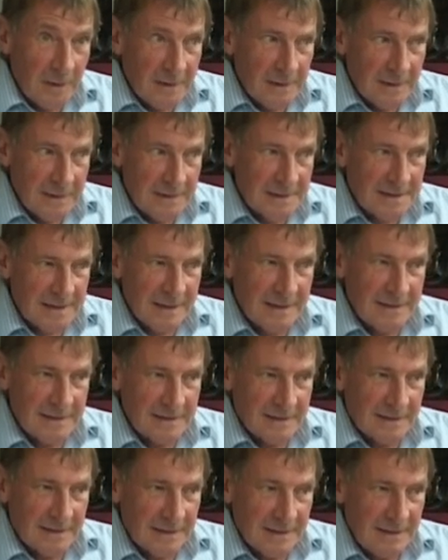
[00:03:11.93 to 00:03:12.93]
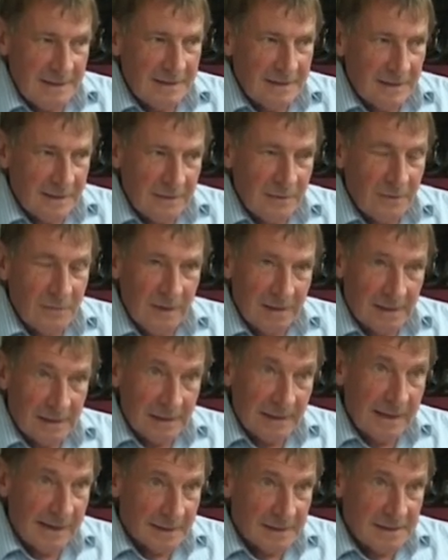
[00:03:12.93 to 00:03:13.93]
and he said, "Keith, I know you're
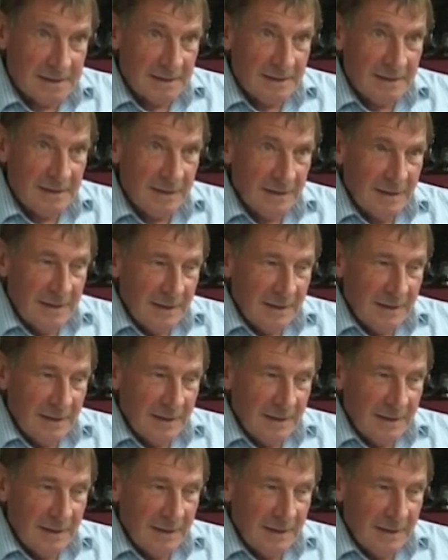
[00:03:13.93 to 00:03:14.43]
collecting,